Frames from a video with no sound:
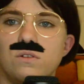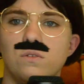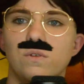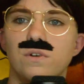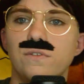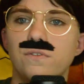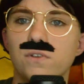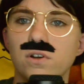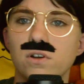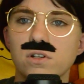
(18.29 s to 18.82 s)

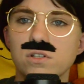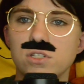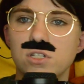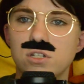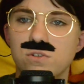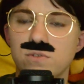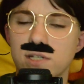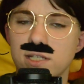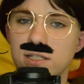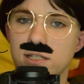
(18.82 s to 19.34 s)
refers
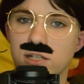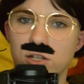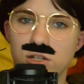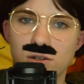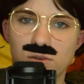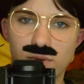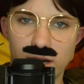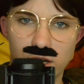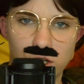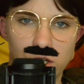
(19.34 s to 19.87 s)
to a
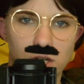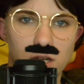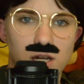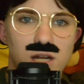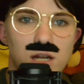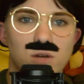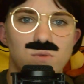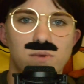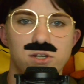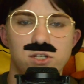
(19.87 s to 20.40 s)
situation
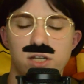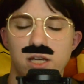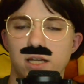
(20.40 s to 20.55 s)
in which